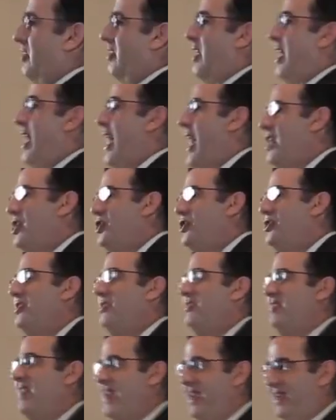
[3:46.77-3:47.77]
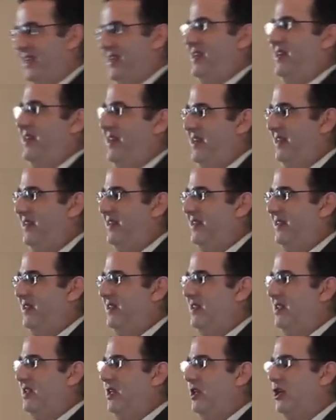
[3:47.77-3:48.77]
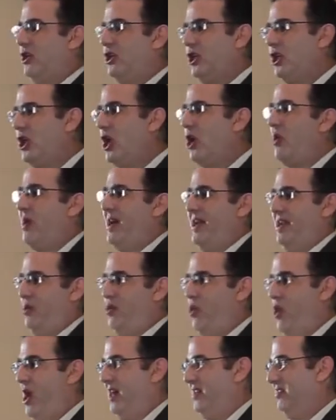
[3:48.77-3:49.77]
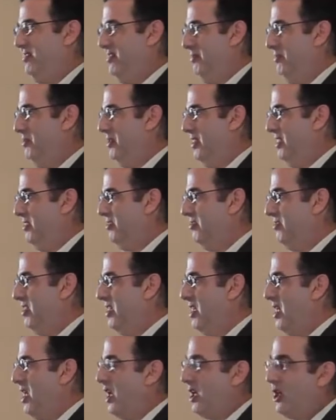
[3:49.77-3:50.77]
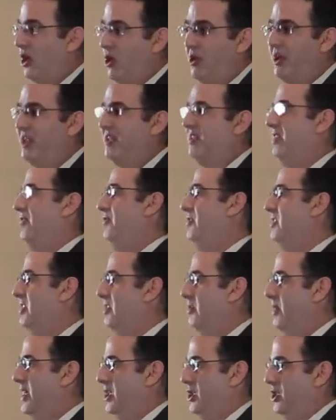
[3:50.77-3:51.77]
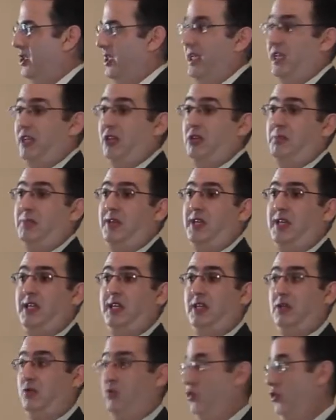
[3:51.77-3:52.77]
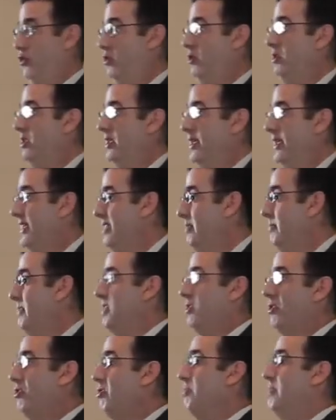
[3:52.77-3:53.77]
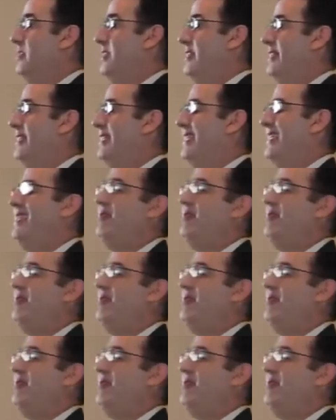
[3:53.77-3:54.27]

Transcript: Actually, take a hike. Go on a walk someplace. Go in a different direction. It could be rural. It could be urban. It